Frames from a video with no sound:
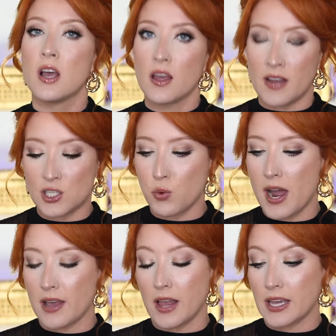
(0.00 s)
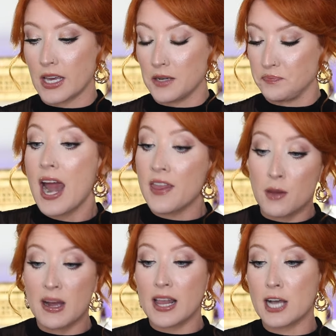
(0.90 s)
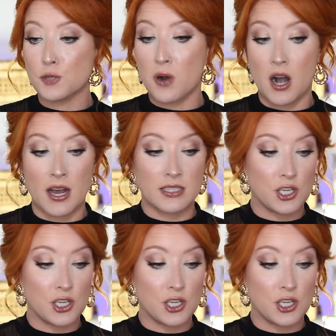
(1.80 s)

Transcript: That's why I like it. And then my last product